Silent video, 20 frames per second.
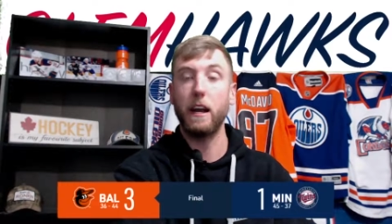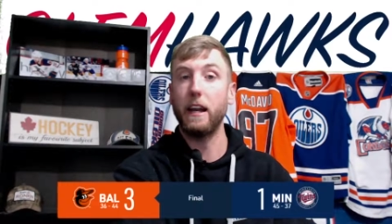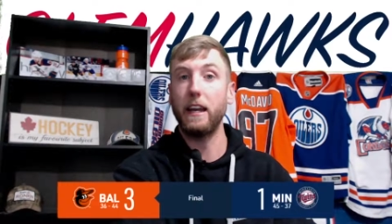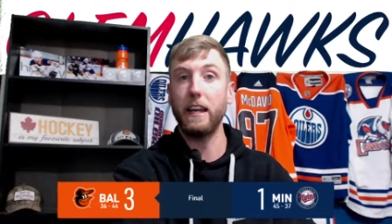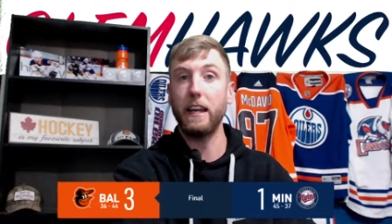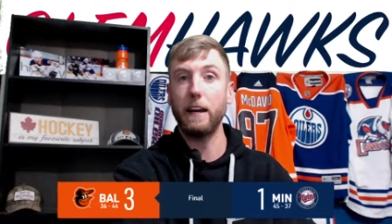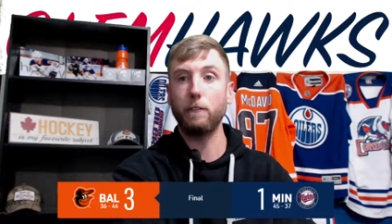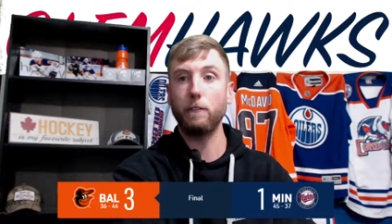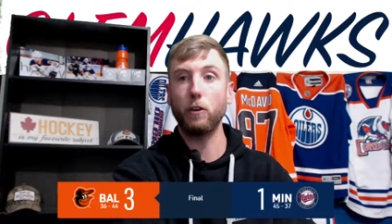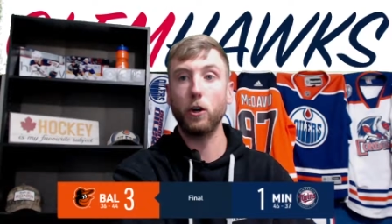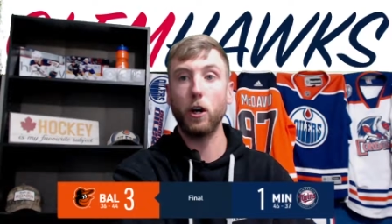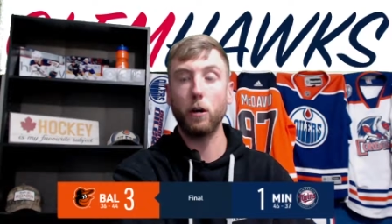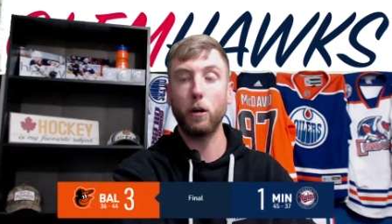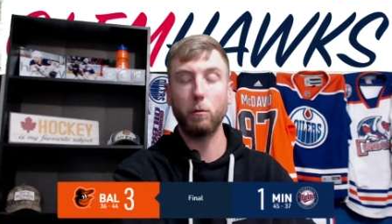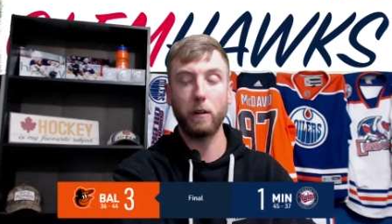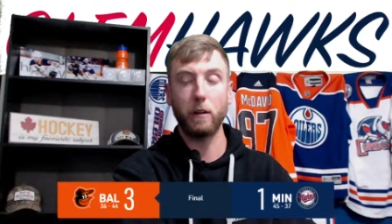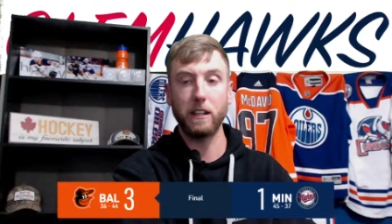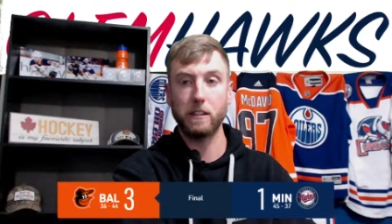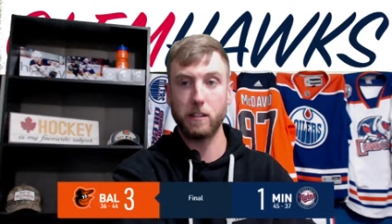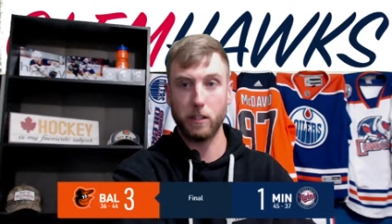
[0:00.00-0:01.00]
Never, not
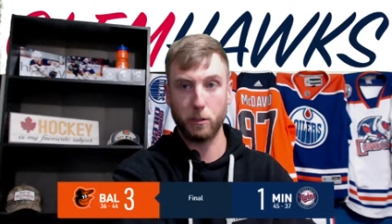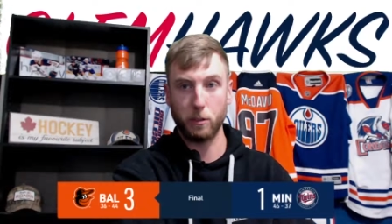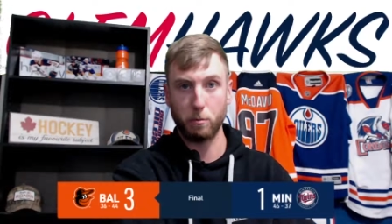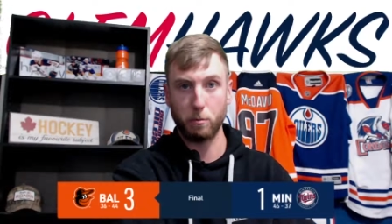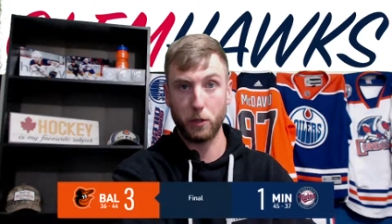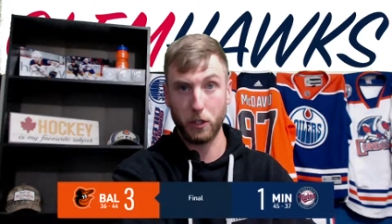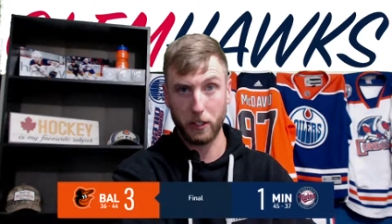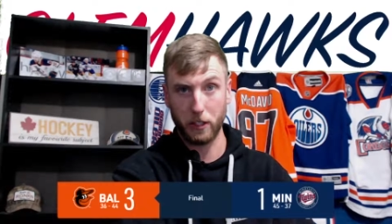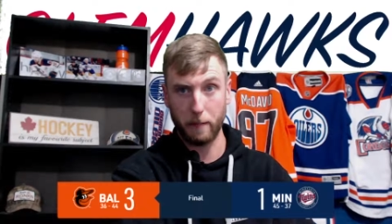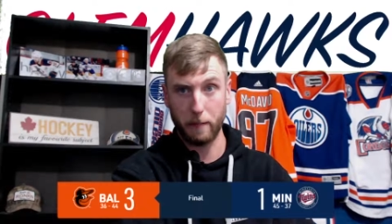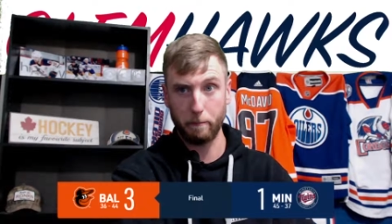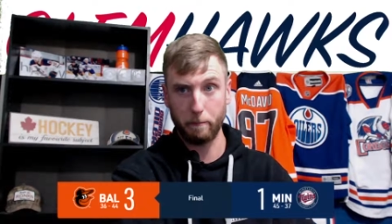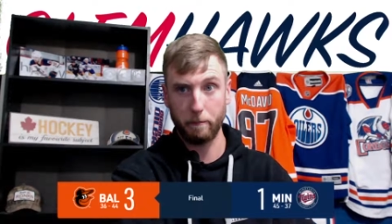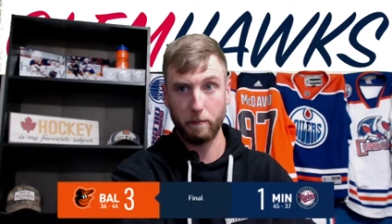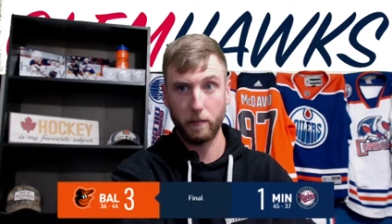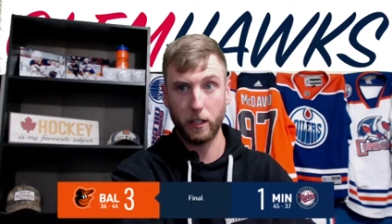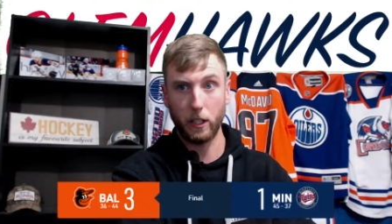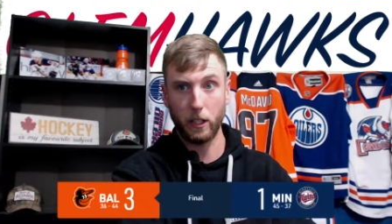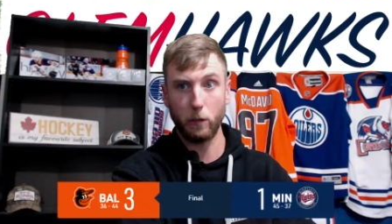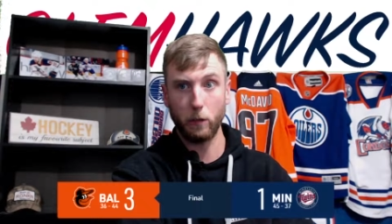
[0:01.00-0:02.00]
once this ball game.
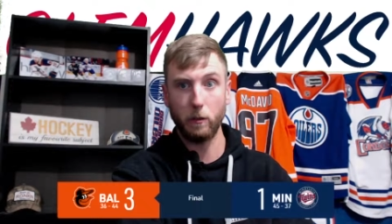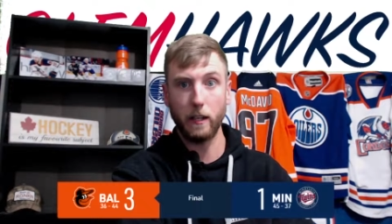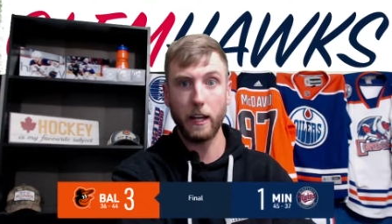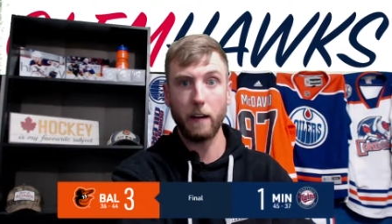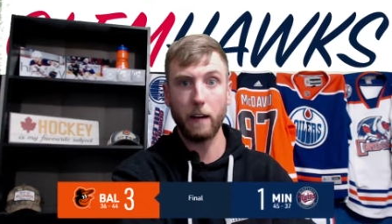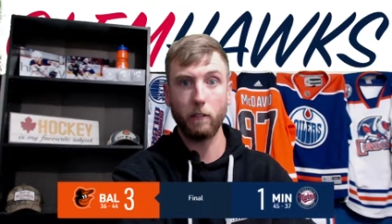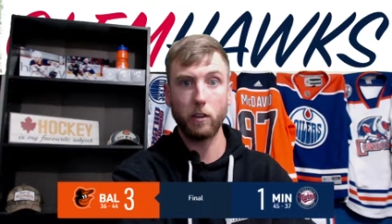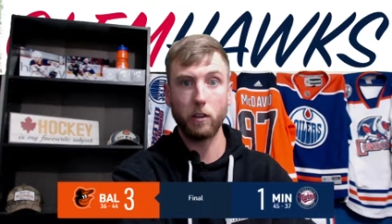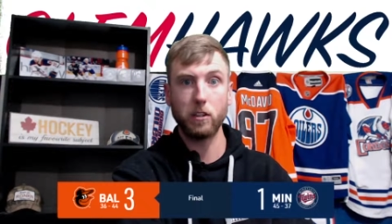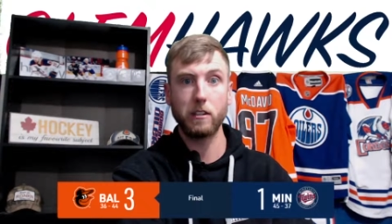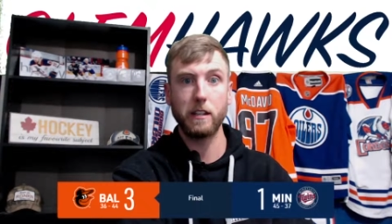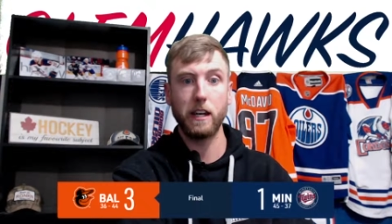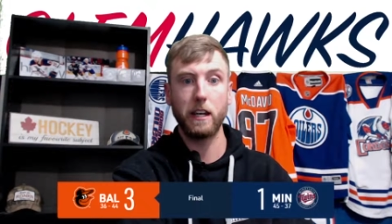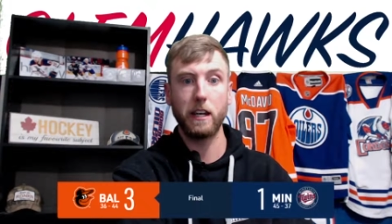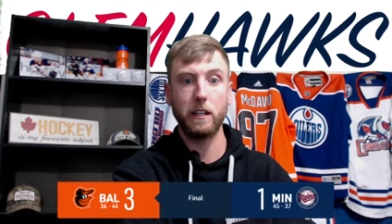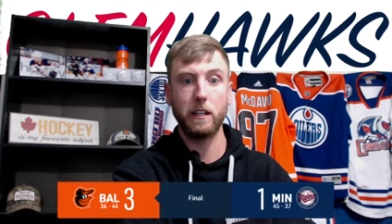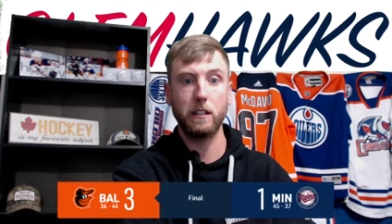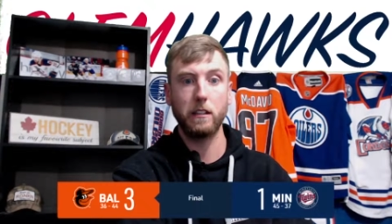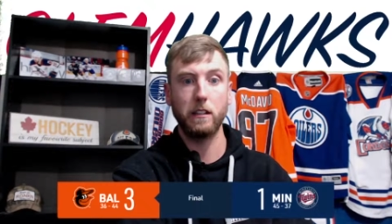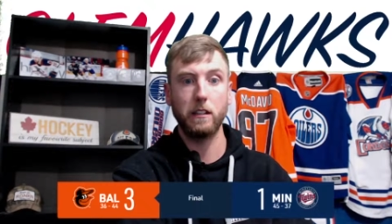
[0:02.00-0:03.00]
You never
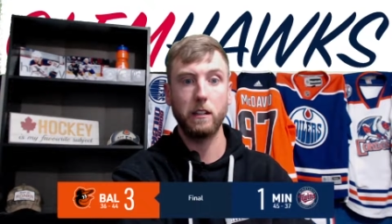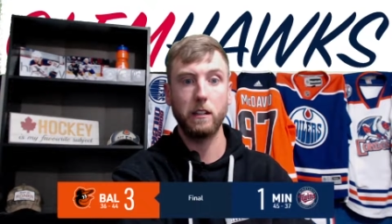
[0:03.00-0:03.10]
sent